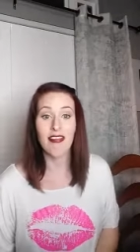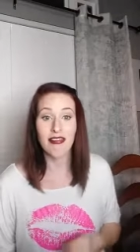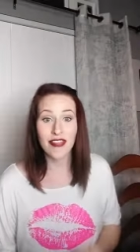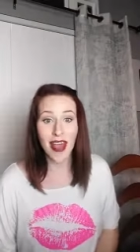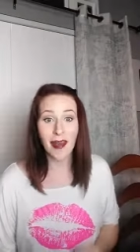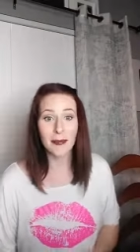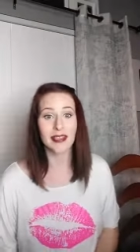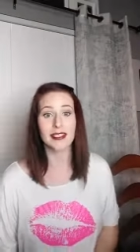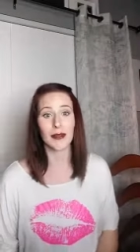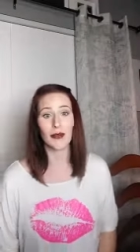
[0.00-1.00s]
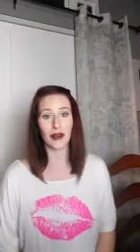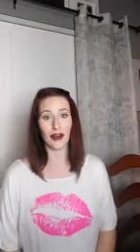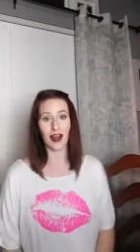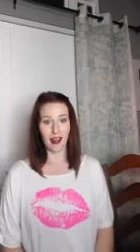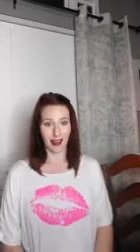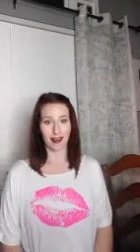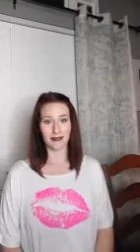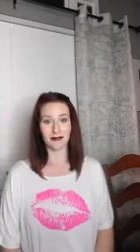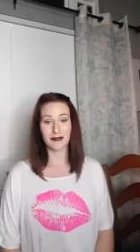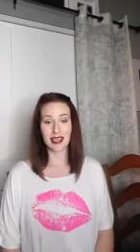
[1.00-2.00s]
that makes me want to cry
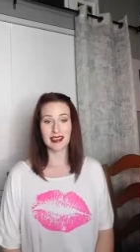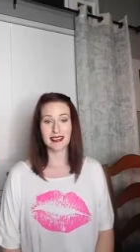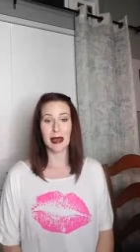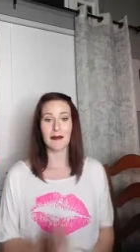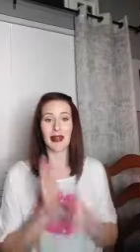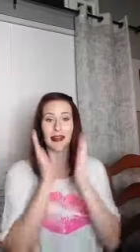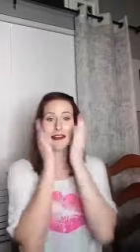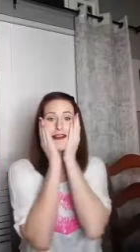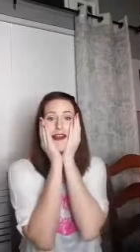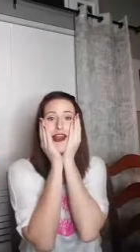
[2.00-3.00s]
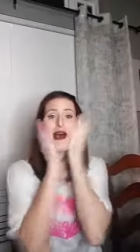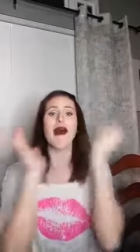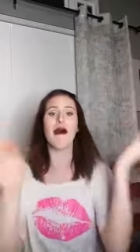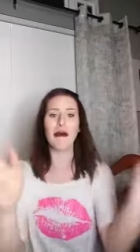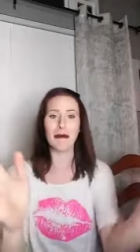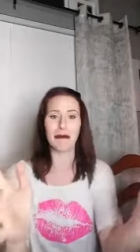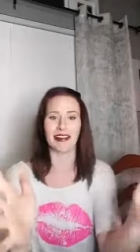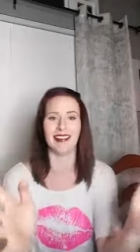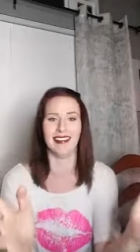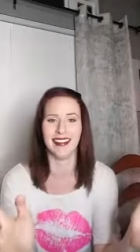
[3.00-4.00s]
because I'm like, no,
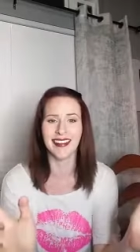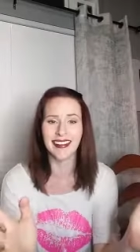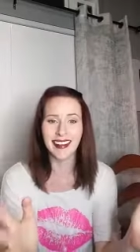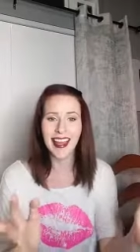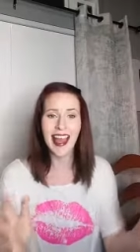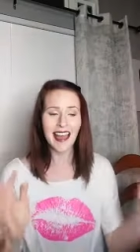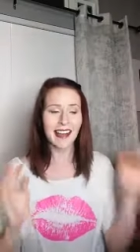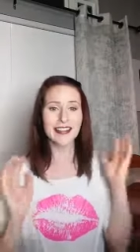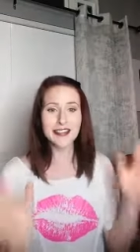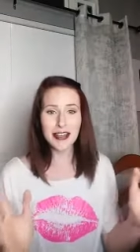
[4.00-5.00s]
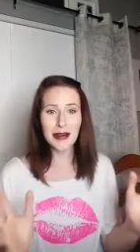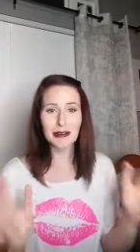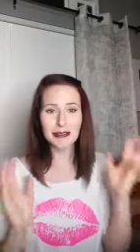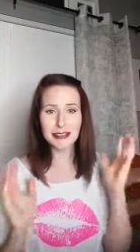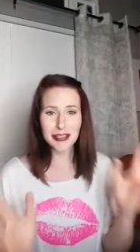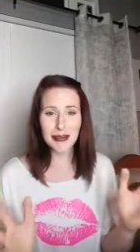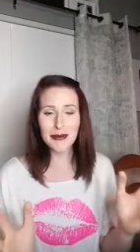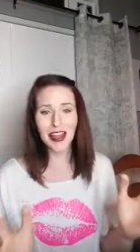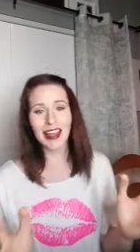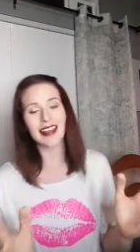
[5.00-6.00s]
don't do
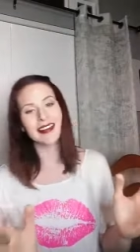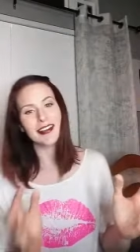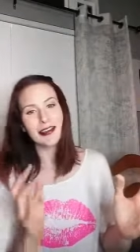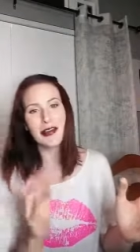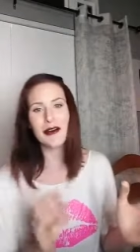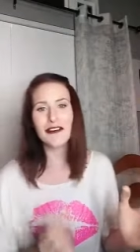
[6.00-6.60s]
it. You know, if